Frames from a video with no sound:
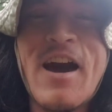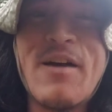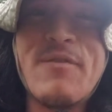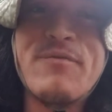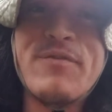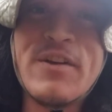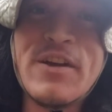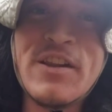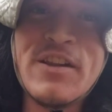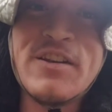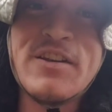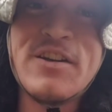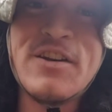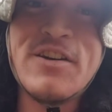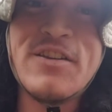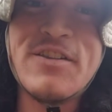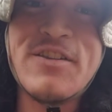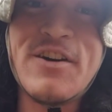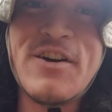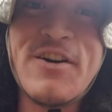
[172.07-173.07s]
I'm feeling
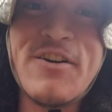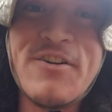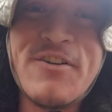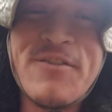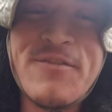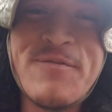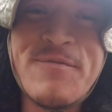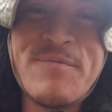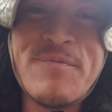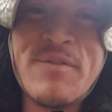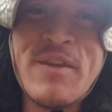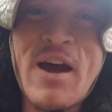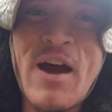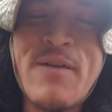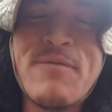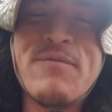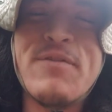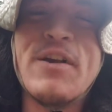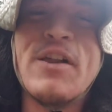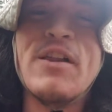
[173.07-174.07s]
good though.
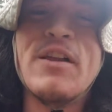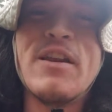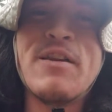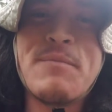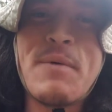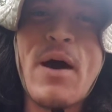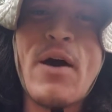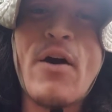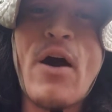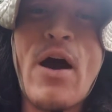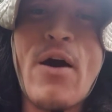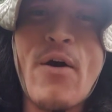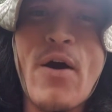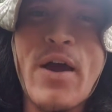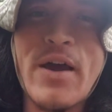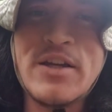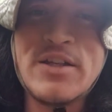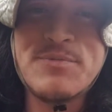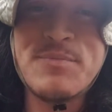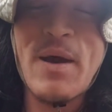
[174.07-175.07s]
I'm feeling about how
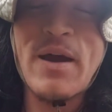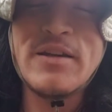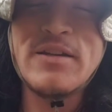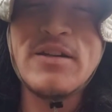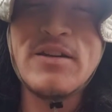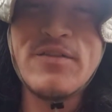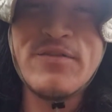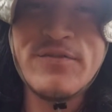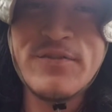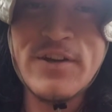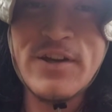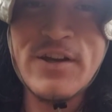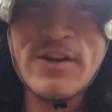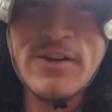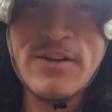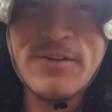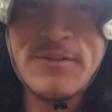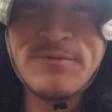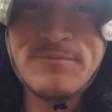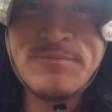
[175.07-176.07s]
I expected to
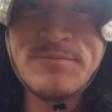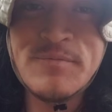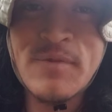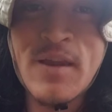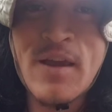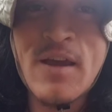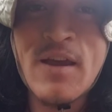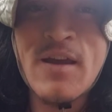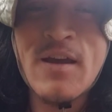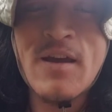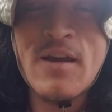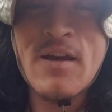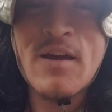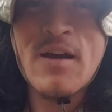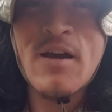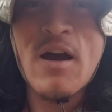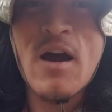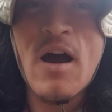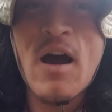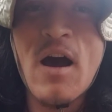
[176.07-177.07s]
feel.
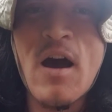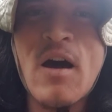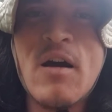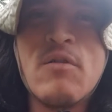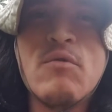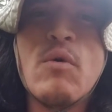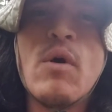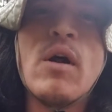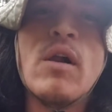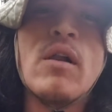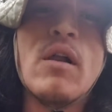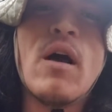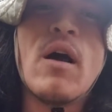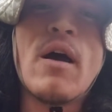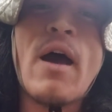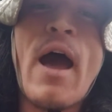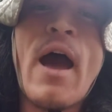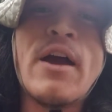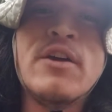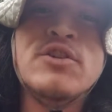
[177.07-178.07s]
Uh, well,
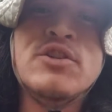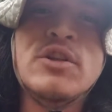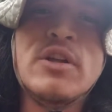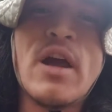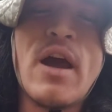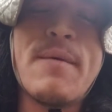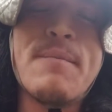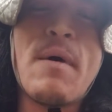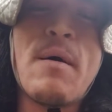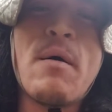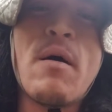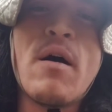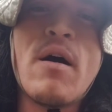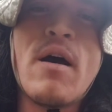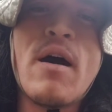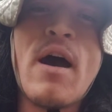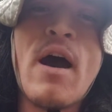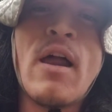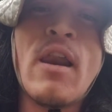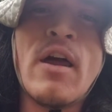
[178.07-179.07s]
actually, I'm
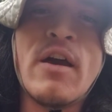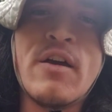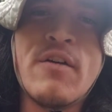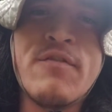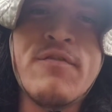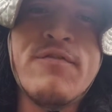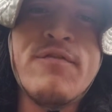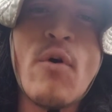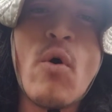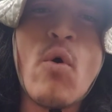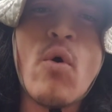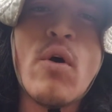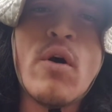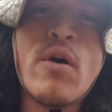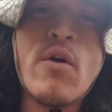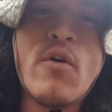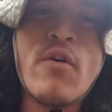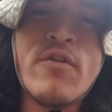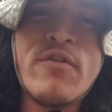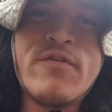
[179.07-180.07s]
at like a
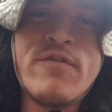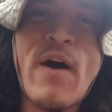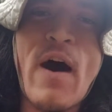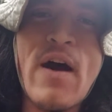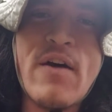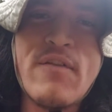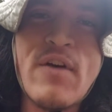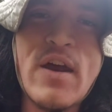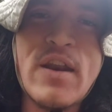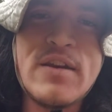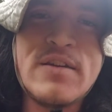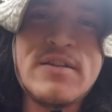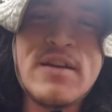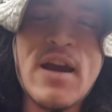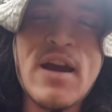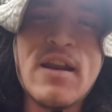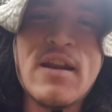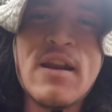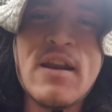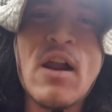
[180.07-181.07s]
4 or 5 out of
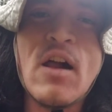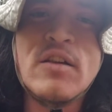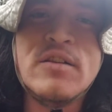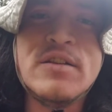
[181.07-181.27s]
10, and